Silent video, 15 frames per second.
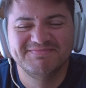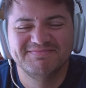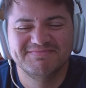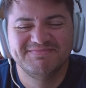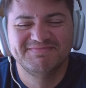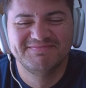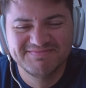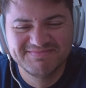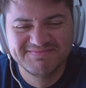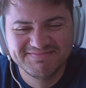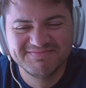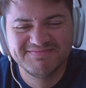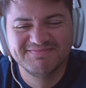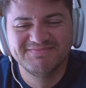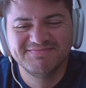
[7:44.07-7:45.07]

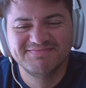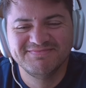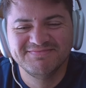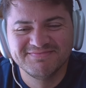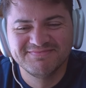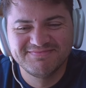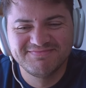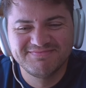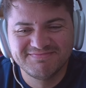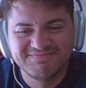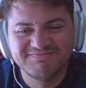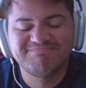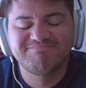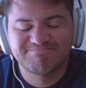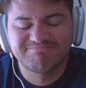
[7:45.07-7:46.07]

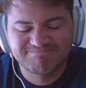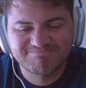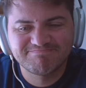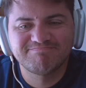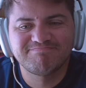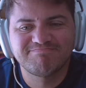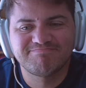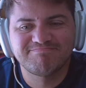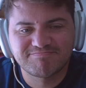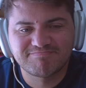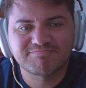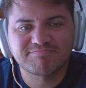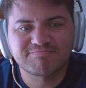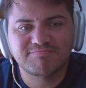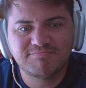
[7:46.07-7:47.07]

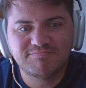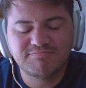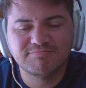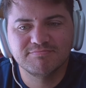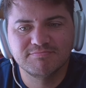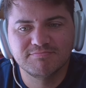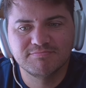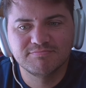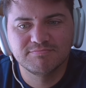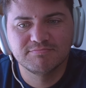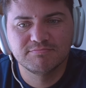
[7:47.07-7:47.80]
This person isn't speaking.